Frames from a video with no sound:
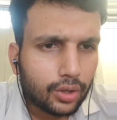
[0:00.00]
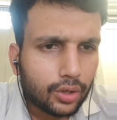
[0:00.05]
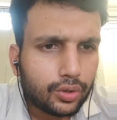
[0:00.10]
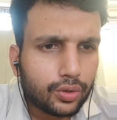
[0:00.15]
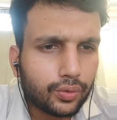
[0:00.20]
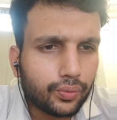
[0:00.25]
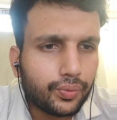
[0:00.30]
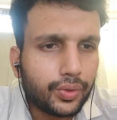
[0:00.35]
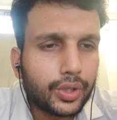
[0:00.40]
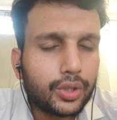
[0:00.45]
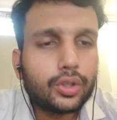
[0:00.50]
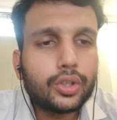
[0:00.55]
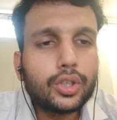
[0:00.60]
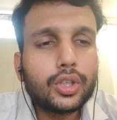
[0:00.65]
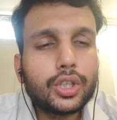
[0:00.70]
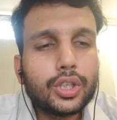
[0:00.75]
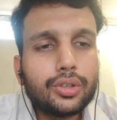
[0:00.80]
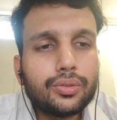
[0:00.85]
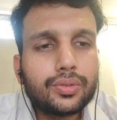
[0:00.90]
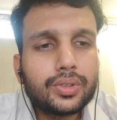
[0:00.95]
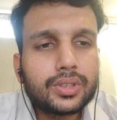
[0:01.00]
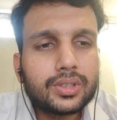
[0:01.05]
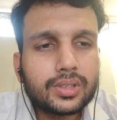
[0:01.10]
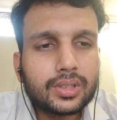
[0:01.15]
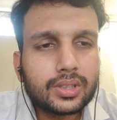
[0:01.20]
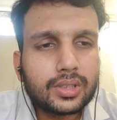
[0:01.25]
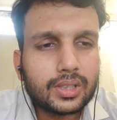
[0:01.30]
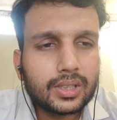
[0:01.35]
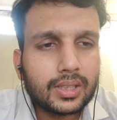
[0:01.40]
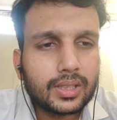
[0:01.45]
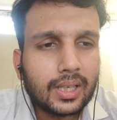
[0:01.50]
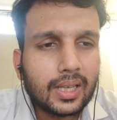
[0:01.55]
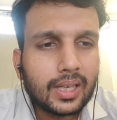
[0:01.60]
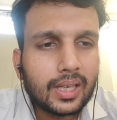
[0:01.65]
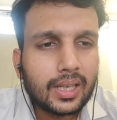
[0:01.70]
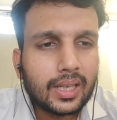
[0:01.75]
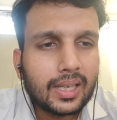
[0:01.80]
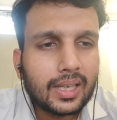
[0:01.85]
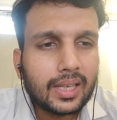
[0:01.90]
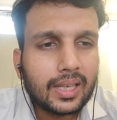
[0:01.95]
to veto university
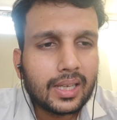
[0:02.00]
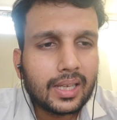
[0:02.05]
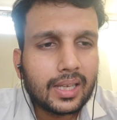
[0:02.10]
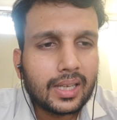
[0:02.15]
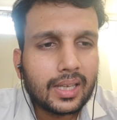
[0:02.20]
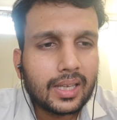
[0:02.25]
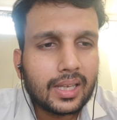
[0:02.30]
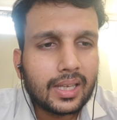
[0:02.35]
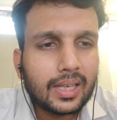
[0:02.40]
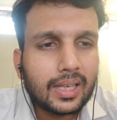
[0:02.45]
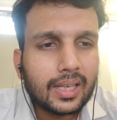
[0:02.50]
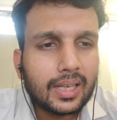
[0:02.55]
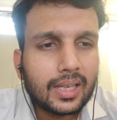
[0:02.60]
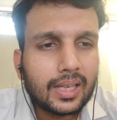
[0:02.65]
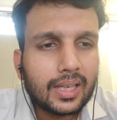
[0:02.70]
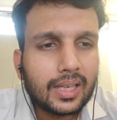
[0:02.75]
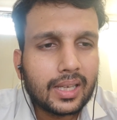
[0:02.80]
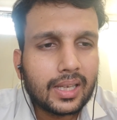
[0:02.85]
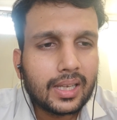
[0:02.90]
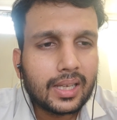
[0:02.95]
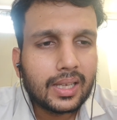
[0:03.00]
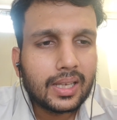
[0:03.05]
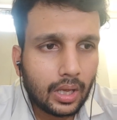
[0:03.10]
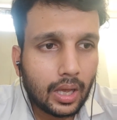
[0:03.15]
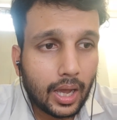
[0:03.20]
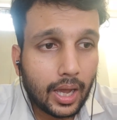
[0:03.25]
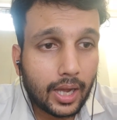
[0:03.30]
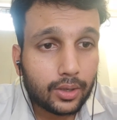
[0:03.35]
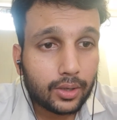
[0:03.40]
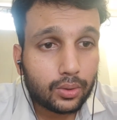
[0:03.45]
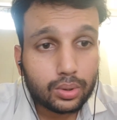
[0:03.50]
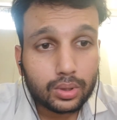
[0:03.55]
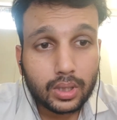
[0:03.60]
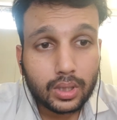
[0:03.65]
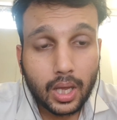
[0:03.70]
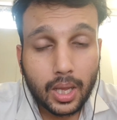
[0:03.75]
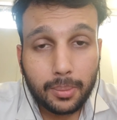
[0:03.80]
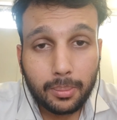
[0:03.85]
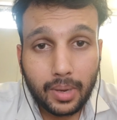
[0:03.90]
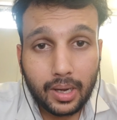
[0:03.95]
senate regulations and
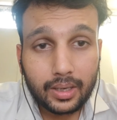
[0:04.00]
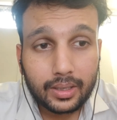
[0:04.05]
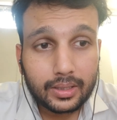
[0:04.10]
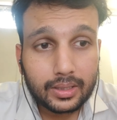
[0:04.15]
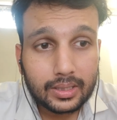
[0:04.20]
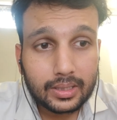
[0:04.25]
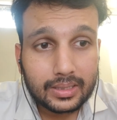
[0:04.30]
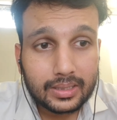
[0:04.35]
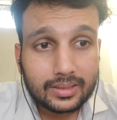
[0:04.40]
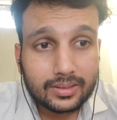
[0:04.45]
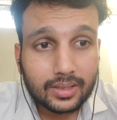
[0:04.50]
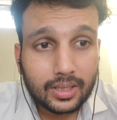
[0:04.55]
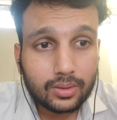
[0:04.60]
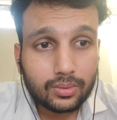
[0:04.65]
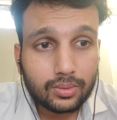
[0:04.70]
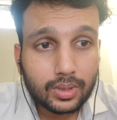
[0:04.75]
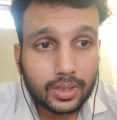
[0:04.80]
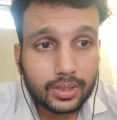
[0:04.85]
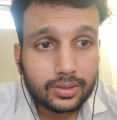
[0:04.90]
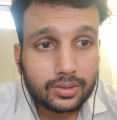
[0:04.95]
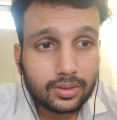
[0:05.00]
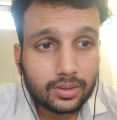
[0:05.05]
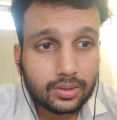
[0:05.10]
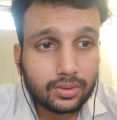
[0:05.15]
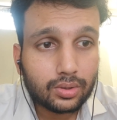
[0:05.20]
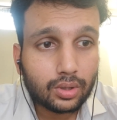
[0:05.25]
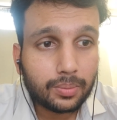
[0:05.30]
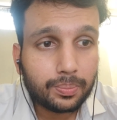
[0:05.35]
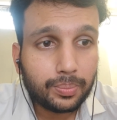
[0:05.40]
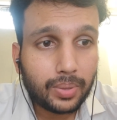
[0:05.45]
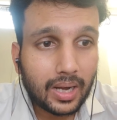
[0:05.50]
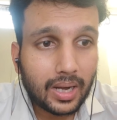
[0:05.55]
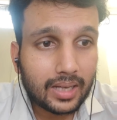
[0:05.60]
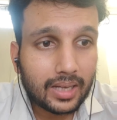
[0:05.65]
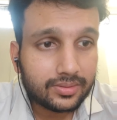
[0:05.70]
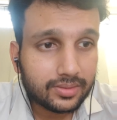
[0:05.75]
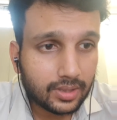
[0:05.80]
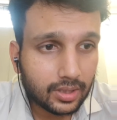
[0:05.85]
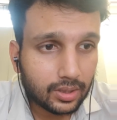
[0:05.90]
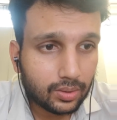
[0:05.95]
could amend these regulations or
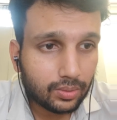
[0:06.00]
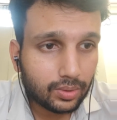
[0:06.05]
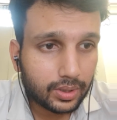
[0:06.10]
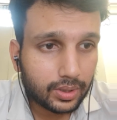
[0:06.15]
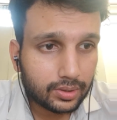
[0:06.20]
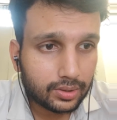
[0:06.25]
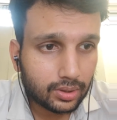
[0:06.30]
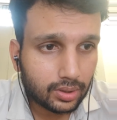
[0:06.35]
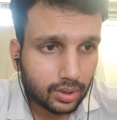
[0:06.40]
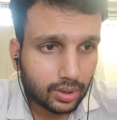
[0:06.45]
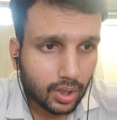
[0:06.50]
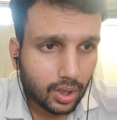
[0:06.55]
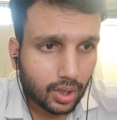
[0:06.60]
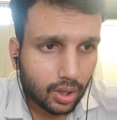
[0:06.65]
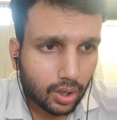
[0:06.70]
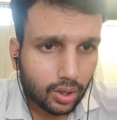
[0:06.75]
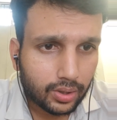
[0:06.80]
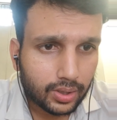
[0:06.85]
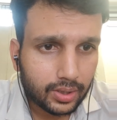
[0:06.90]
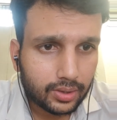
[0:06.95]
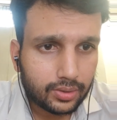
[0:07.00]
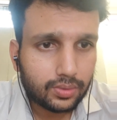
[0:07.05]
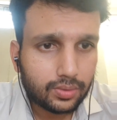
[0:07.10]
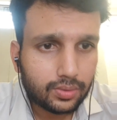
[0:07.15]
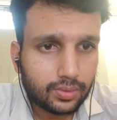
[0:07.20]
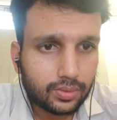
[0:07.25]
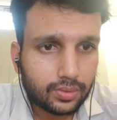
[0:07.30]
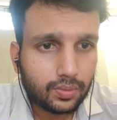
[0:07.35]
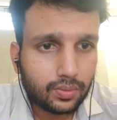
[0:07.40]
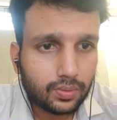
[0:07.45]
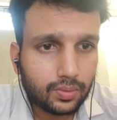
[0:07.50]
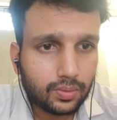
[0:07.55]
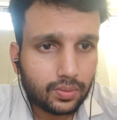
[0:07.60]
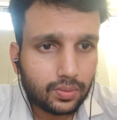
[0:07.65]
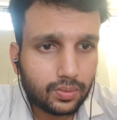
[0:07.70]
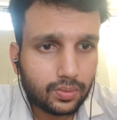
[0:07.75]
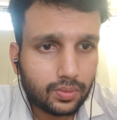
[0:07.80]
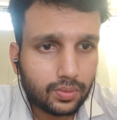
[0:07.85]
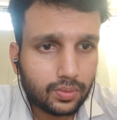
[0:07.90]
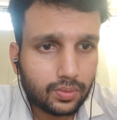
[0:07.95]
pass regulation on its own.
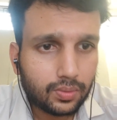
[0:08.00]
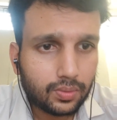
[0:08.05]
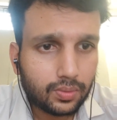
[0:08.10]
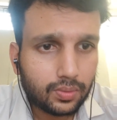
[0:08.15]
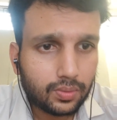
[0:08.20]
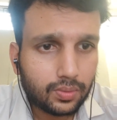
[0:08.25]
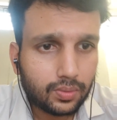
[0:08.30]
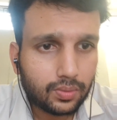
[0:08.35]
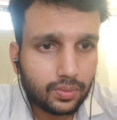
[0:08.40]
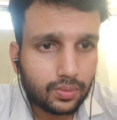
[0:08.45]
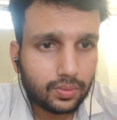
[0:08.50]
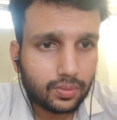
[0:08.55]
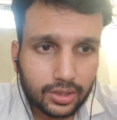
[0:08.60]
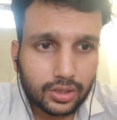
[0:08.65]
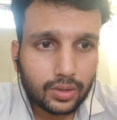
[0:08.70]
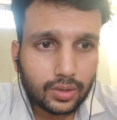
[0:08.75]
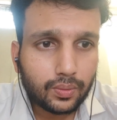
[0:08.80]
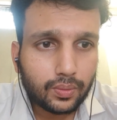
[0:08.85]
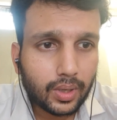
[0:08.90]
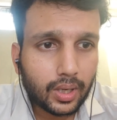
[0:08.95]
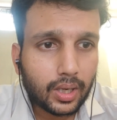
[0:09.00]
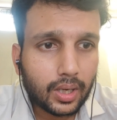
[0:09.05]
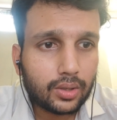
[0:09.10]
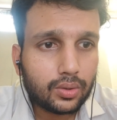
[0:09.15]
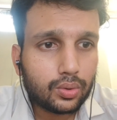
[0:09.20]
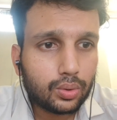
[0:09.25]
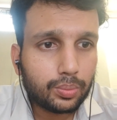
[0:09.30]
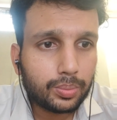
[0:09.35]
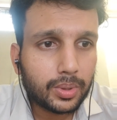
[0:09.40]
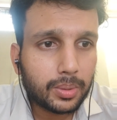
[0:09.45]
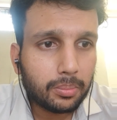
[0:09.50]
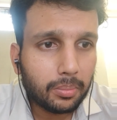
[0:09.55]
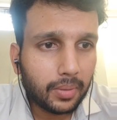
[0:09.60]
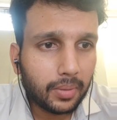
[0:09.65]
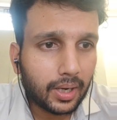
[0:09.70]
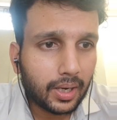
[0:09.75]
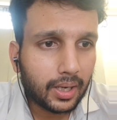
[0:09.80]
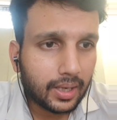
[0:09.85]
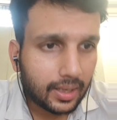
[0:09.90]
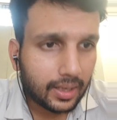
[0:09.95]
Number 4, the condition were to be
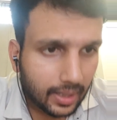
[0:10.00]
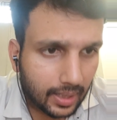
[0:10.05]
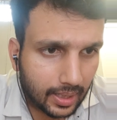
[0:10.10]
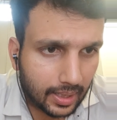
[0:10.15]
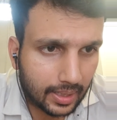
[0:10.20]
made